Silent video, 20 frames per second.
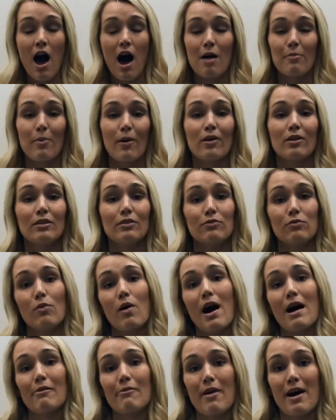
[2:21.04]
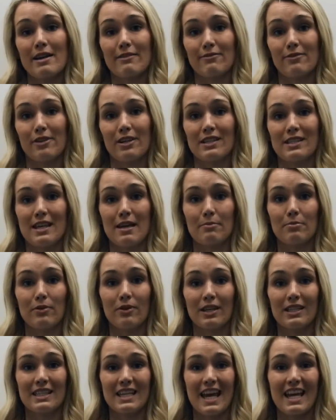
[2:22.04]
a bottle of white wine, for example,
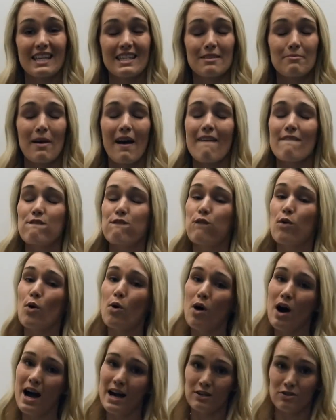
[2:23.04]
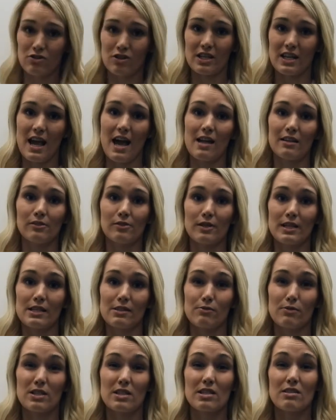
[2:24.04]
contains about 400
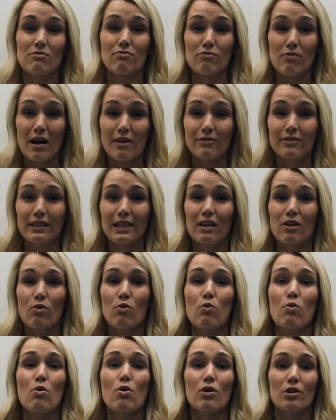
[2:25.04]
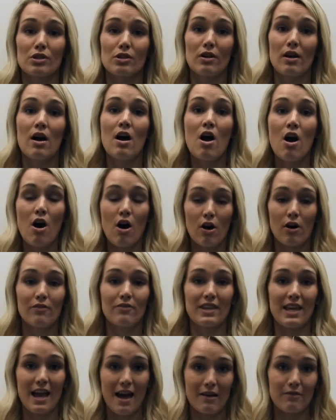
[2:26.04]
calories, which is roughly a quarter
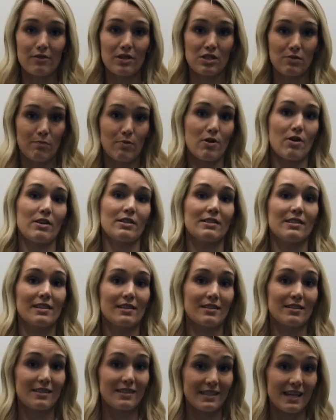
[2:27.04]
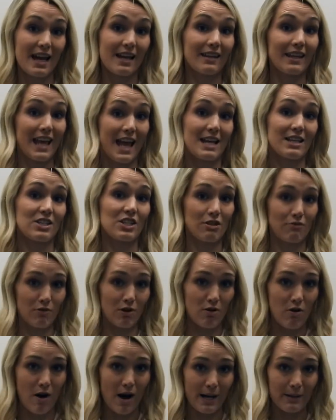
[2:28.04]
of the average person's daily energy
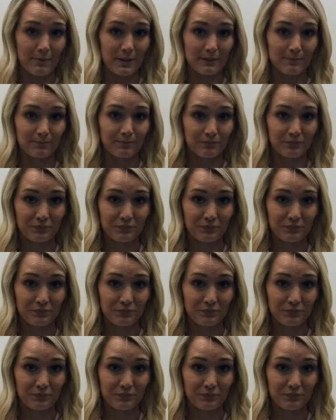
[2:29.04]
requirement.